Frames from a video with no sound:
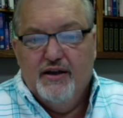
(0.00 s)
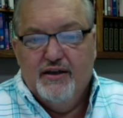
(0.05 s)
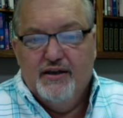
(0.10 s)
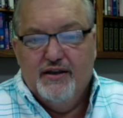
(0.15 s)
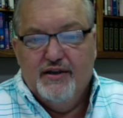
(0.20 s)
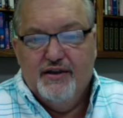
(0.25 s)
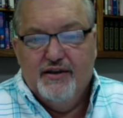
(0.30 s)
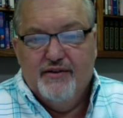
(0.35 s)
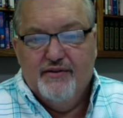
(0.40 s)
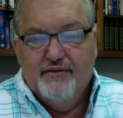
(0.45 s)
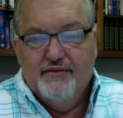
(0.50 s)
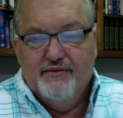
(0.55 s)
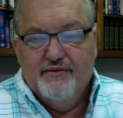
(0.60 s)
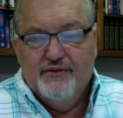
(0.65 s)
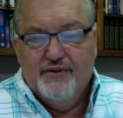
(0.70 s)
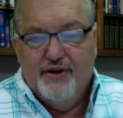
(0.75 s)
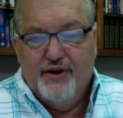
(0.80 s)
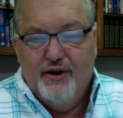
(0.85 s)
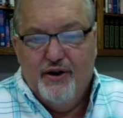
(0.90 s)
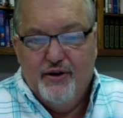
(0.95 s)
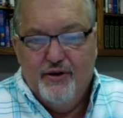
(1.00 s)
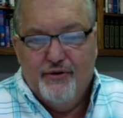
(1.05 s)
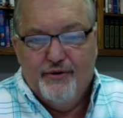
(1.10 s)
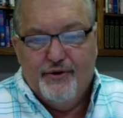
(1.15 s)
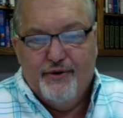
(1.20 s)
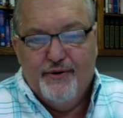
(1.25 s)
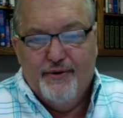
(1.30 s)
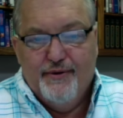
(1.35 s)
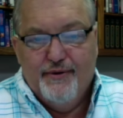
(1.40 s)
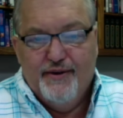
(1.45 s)
give the
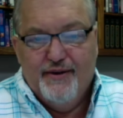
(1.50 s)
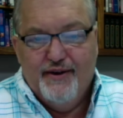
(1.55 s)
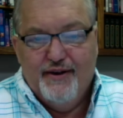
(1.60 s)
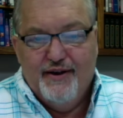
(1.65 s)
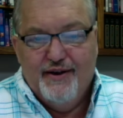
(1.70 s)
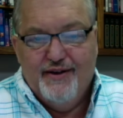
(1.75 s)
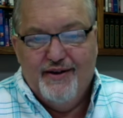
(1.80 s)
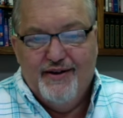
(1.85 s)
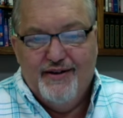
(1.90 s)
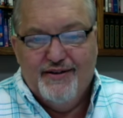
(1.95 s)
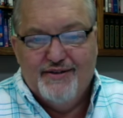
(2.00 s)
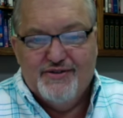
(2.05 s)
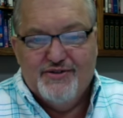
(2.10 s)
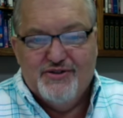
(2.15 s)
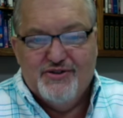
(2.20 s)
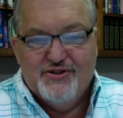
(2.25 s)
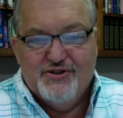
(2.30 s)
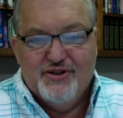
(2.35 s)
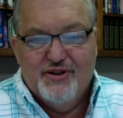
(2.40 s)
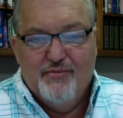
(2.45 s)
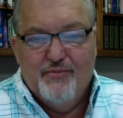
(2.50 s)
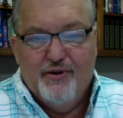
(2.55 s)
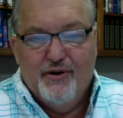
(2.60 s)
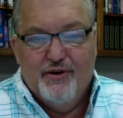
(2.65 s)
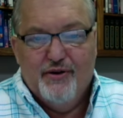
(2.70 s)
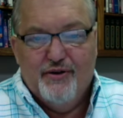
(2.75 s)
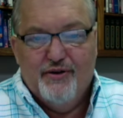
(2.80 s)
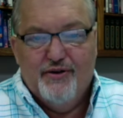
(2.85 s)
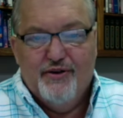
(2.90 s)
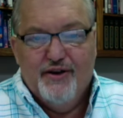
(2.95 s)
daughter
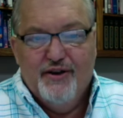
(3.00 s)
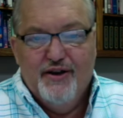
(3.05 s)
similar